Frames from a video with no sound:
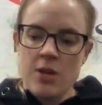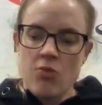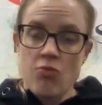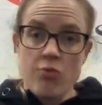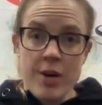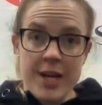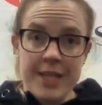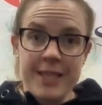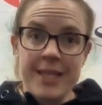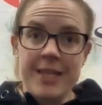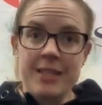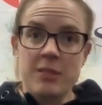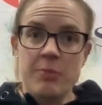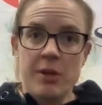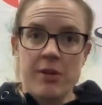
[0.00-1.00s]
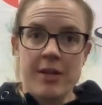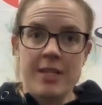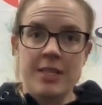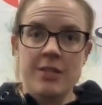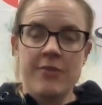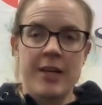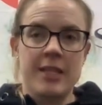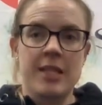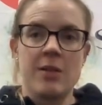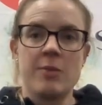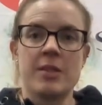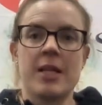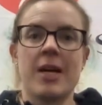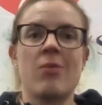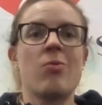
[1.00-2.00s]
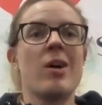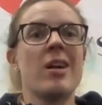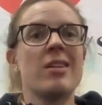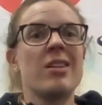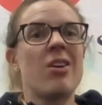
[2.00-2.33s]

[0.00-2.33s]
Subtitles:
really experience the fact that it was like, well,